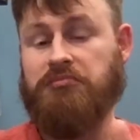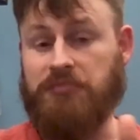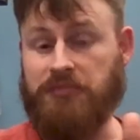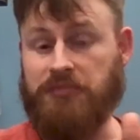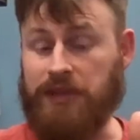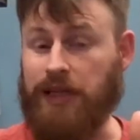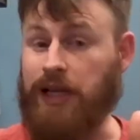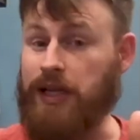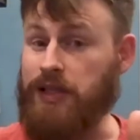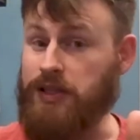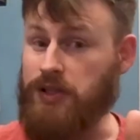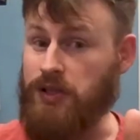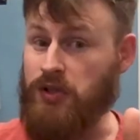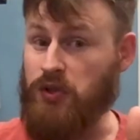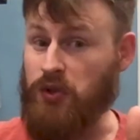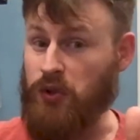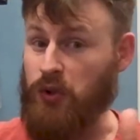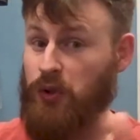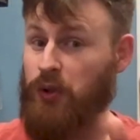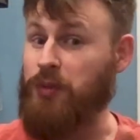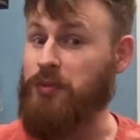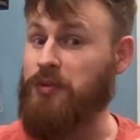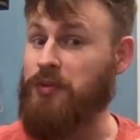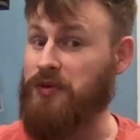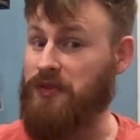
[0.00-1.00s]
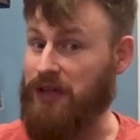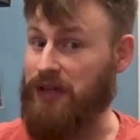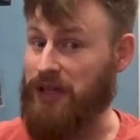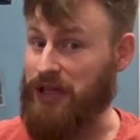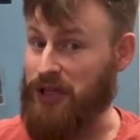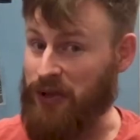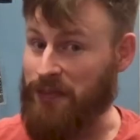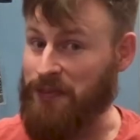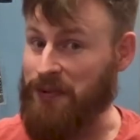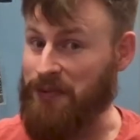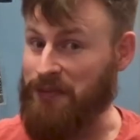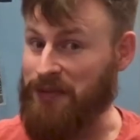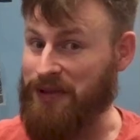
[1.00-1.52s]
That's assumed that you
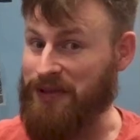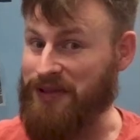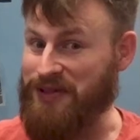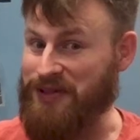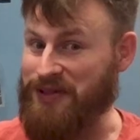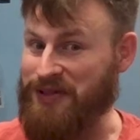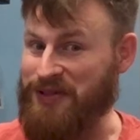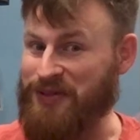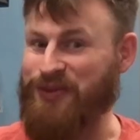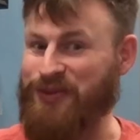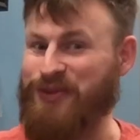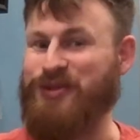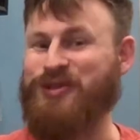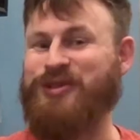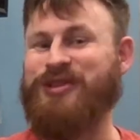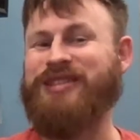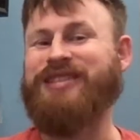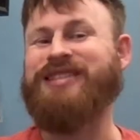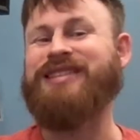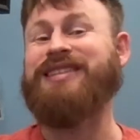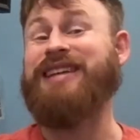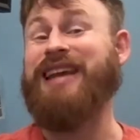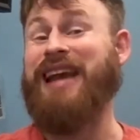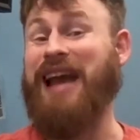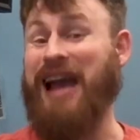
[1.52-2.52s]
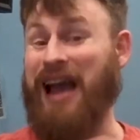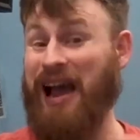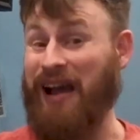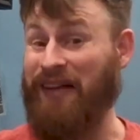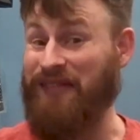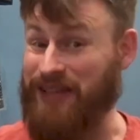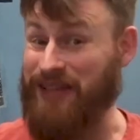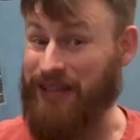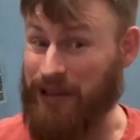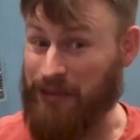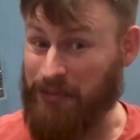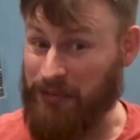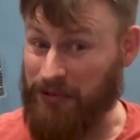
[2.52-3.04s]
implement the solution. You have
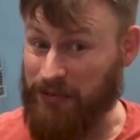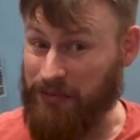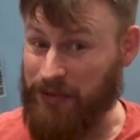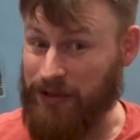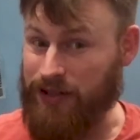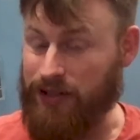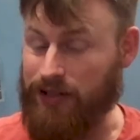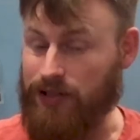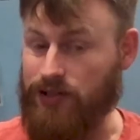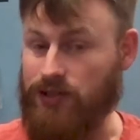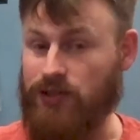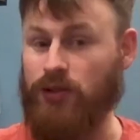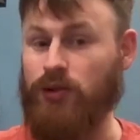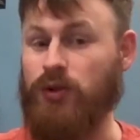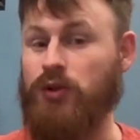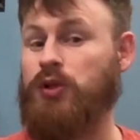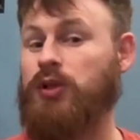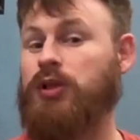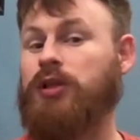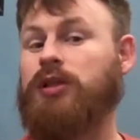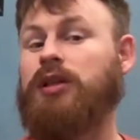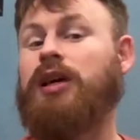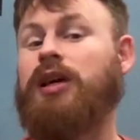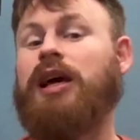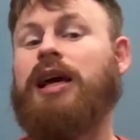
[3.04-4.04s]
to implement the solution.